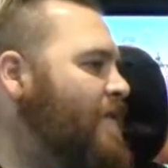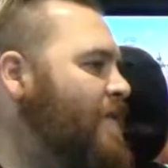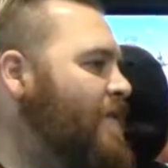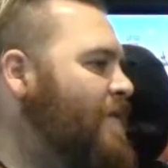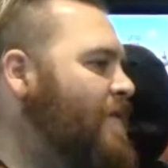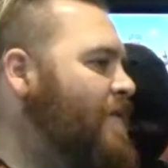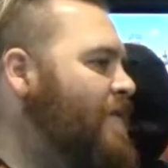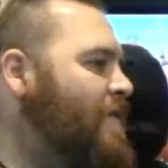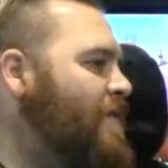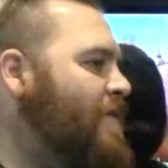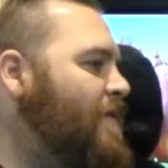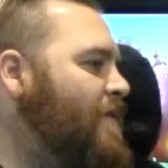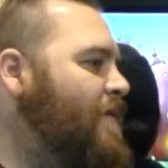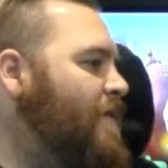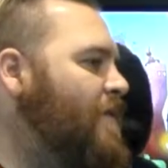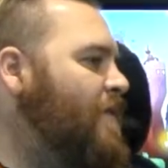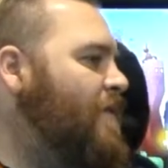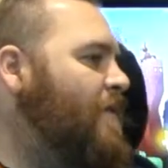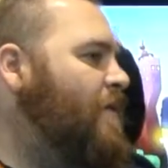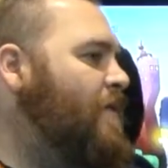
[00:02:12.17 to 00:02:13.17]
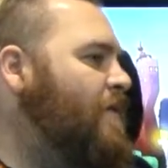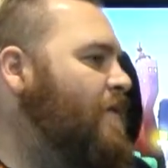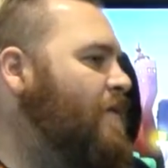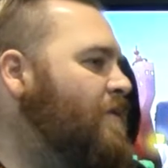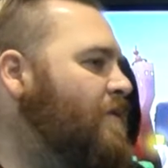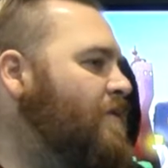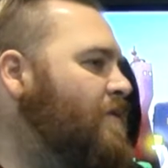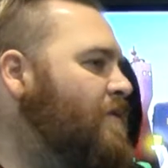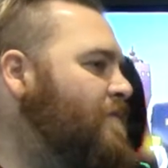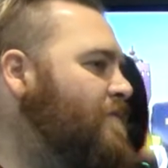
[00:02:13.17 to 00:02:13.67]

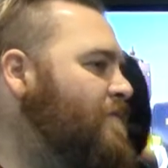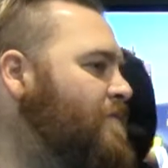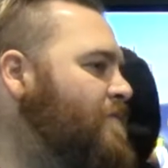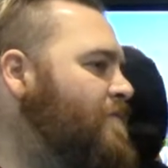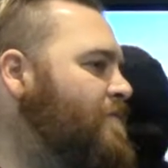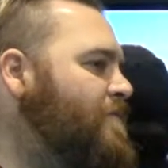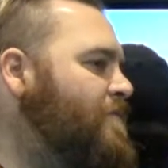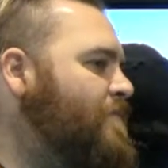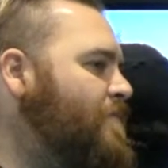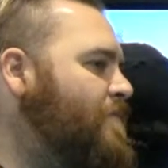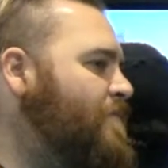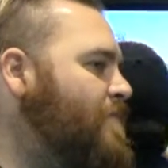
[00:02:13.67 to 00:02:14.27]
[no speech]